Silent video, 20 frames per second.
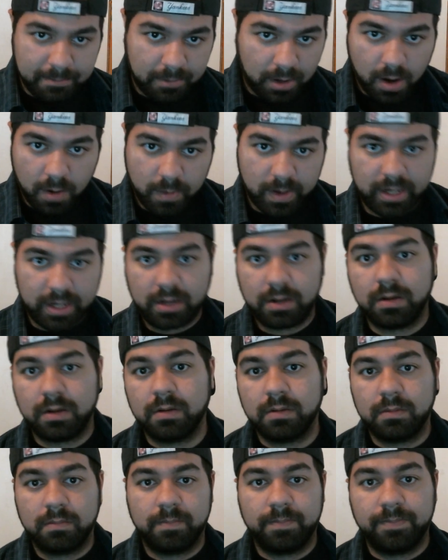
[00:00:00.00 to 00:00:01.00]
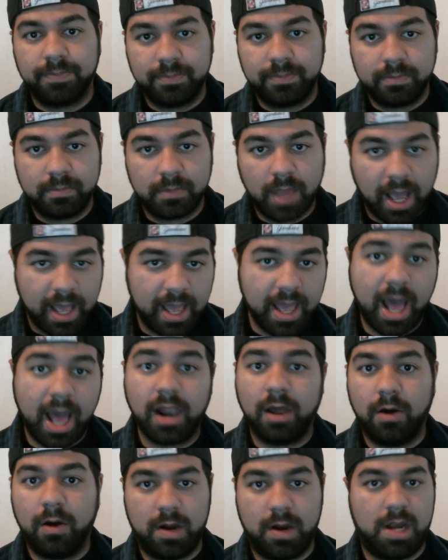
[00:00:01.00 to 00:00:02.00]
going.
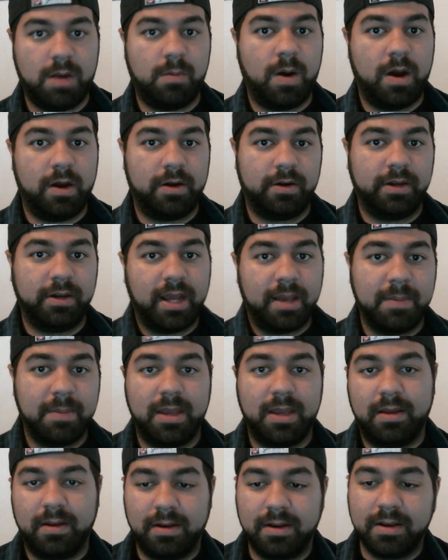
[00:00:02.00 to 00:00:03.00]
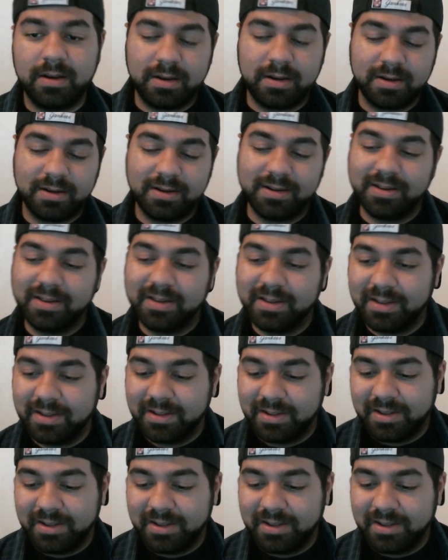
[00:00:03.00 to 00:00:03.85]
Hell or high water, damn.